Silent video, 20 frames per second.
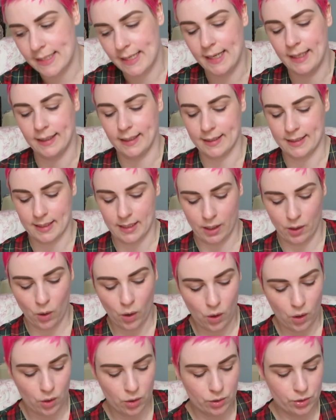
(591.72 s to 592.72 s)
thing that I
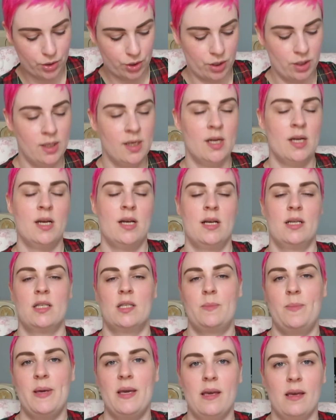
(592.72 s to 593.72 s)
got,
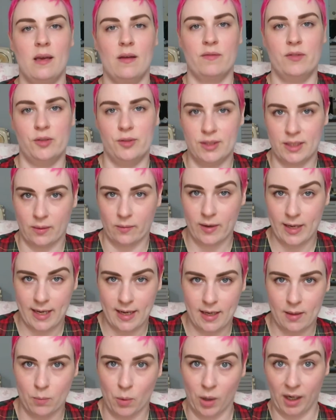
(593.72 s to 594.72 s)
speaking of losing
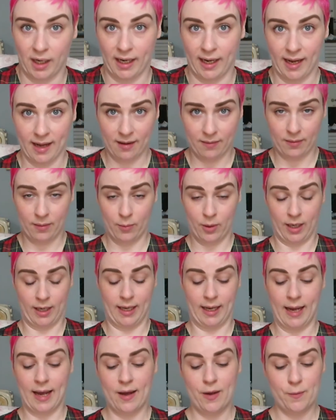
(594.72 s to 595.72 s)
weight and
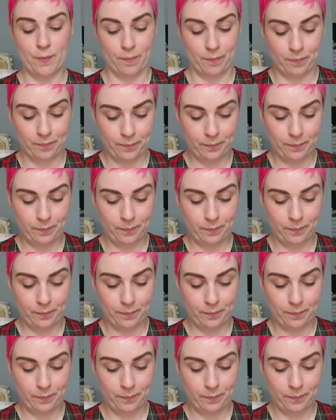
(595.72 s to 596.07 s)
working out,